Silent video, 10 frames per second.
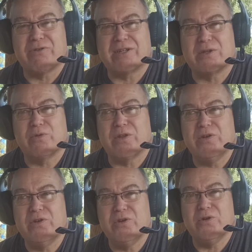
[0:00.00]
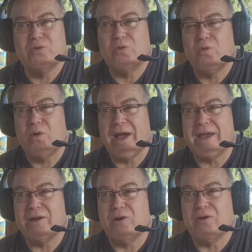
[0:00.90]
interacting with a new
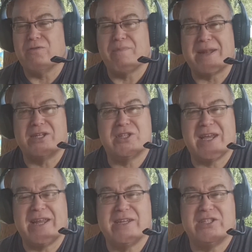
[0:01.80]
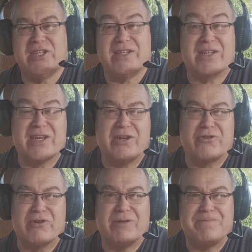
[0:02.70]
way of managing energy in the
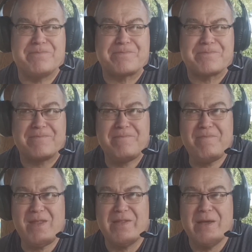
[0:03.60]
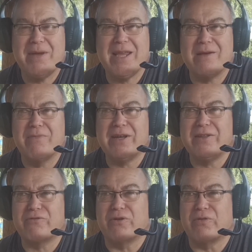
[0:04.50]
country, they're making
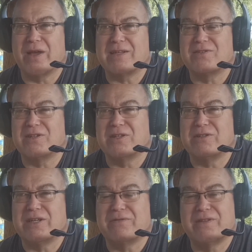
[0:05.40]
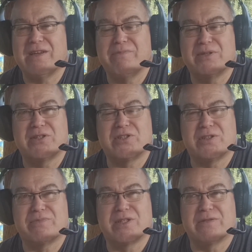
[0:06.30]
money through that. So, you know, they've
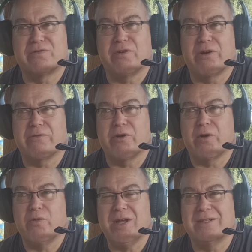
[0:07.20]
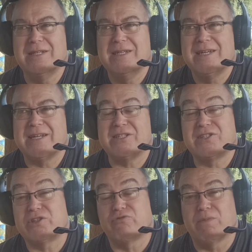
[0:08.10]
positioned themselves very, very well, and
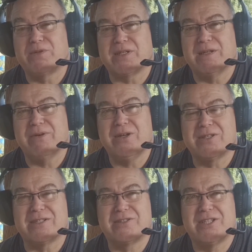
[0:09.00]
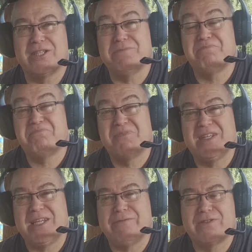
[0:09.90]
it's disrupting the market. So
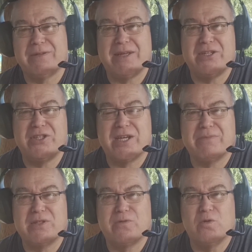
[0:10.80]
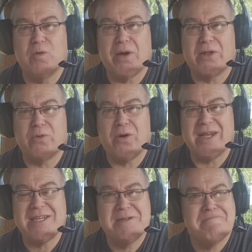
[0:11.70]
if some energy companies fall by the
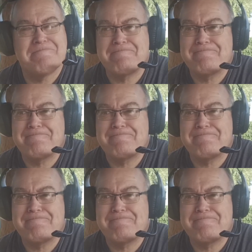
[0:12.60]
way,